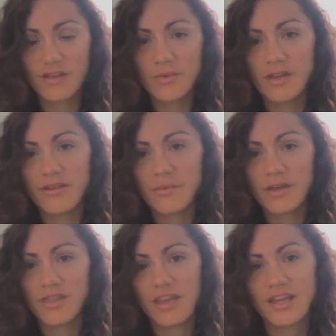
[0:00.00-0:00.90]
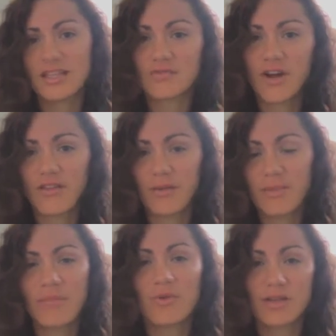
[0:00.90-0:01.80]
We think it's for other
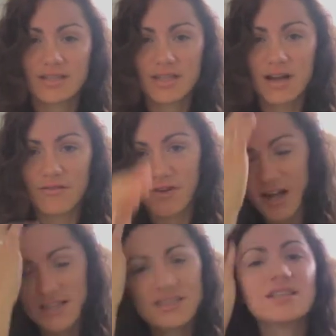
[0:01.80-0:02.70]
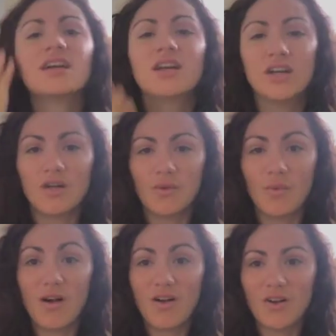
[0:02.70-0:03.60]
people and it's not for us.
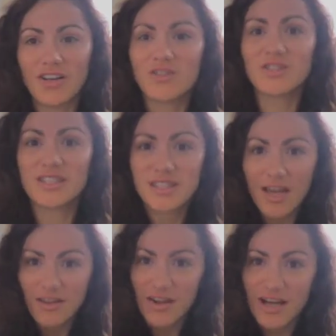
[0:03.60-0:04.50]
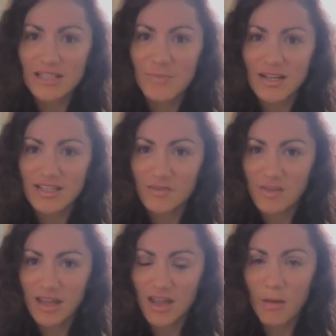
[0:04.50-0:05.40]
Well, here's this other aspect of
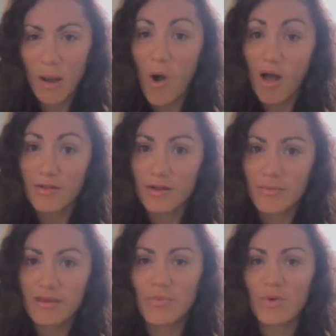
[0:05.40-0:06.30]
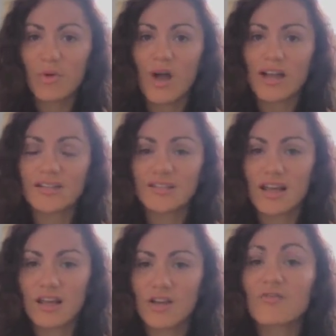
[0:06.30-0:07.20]
thinking about other people and
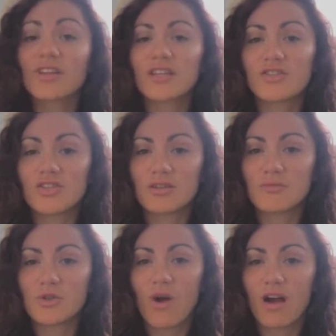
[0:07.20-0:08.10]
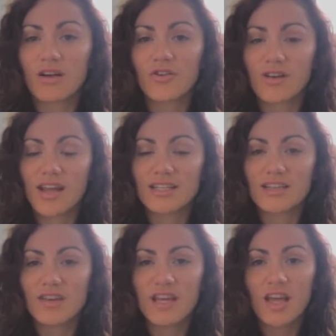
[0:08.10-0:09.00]
in relationship to our
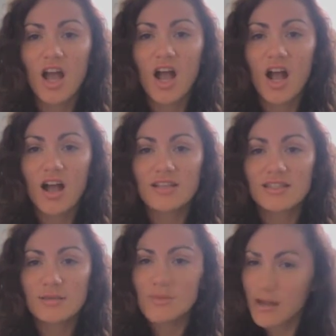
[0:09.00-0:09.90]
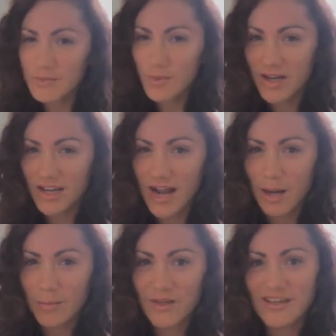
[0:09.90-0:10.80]
creativity. Sometimes what can
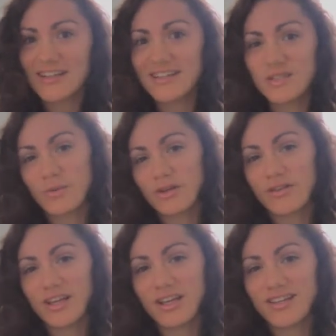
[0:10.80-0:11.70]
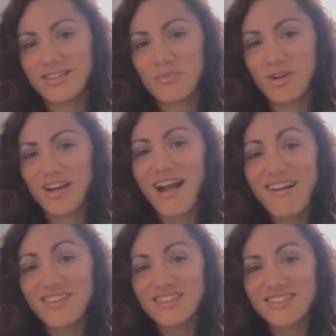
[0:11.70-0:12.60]
happen is we're looking at someone
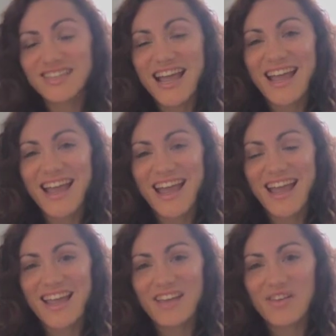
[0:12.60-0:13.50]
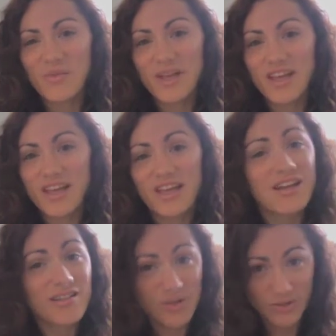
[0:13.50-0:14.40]
else and we can
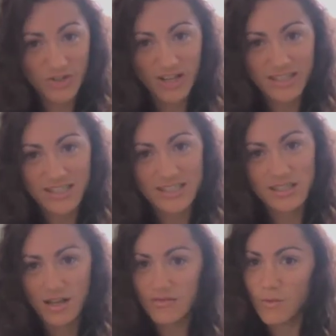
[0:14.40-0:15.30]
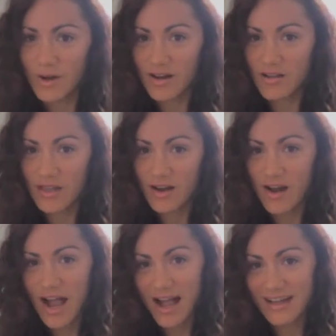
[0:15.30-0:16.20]
get a little jealous of where
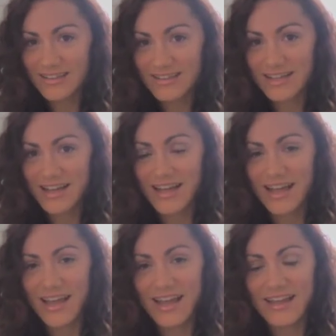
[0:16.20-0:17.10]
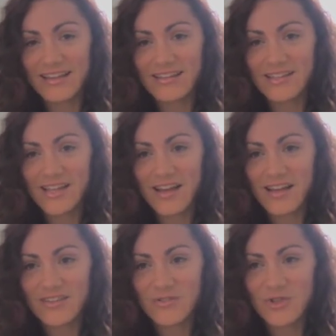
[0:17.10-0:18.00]
they're at. And
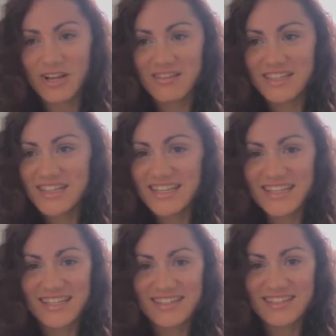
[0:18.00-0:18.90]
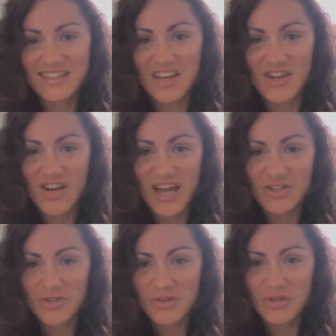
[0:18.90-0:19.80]
jealousy is a
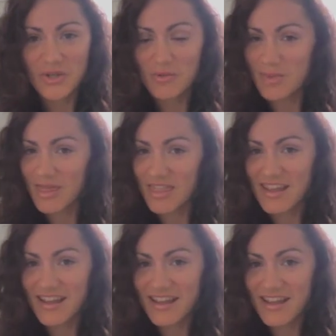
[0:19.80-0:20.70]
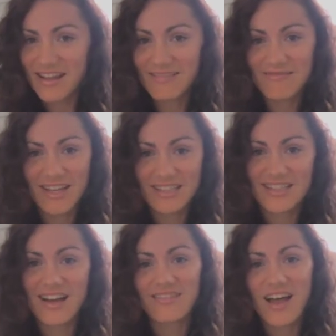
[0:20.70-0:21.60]
natural human thing. Let's
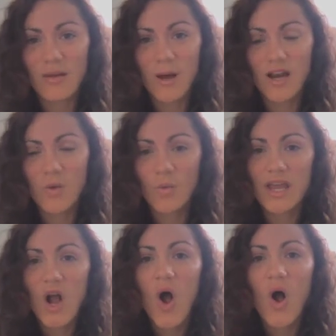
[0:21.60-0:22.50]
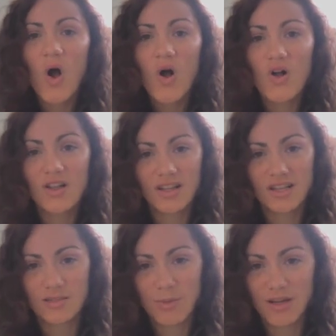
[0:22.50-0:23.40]
not lie about it. We all
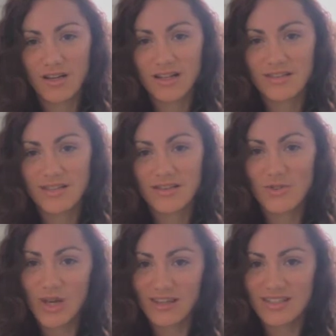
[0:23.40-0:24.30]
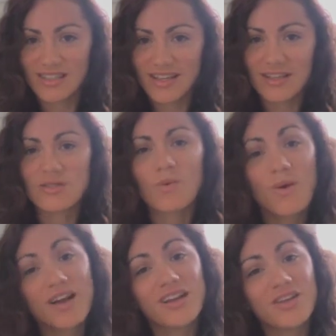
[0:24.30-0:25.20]
experience jealousy. It's
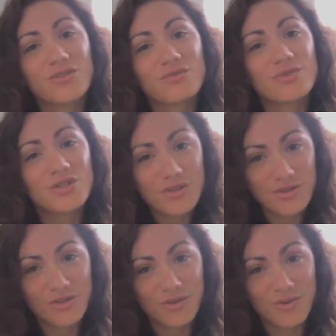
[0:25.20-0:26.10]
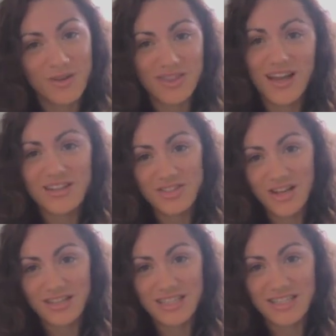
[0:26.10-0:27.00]
what you do with that
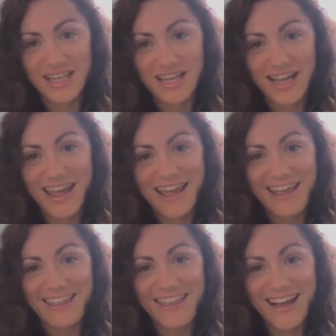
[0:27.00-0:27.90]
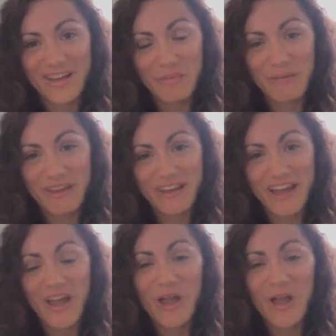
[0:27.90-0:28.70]
jealousy that could be